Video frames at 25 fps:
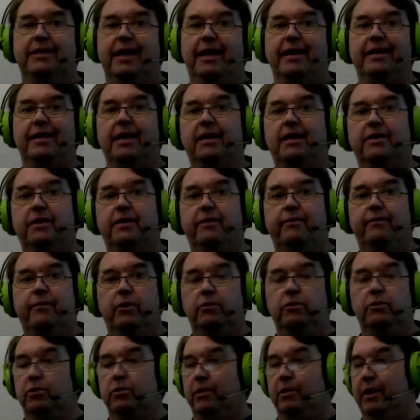I got the
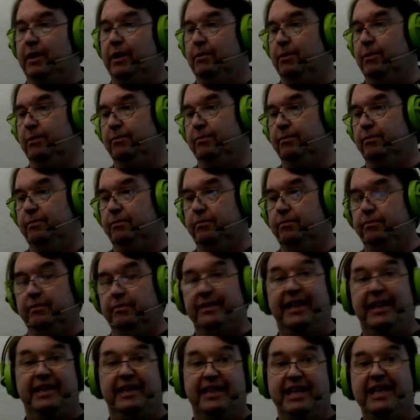photo album
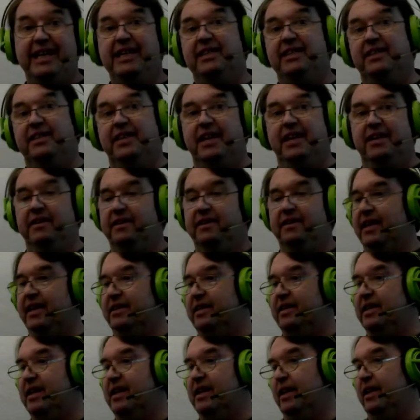that he said
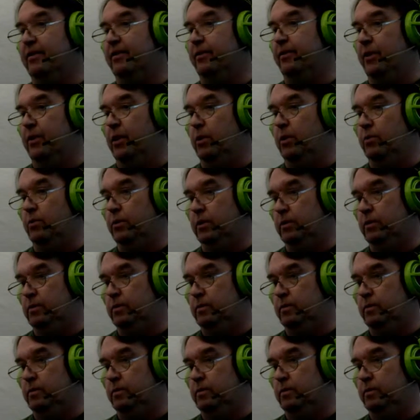that he had thrown.